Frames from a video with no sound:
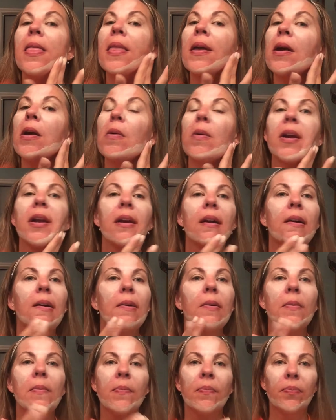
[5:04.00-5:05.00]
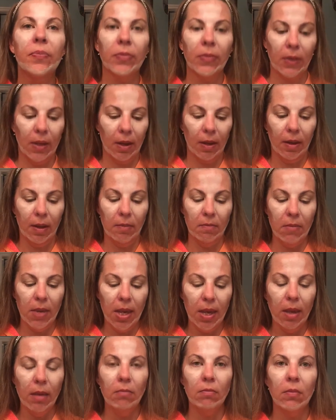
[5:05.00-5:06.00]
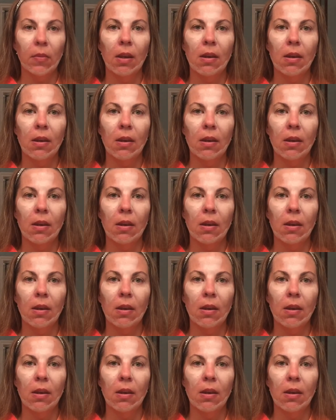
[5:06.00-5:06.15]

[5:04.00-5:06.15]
there we go. And me,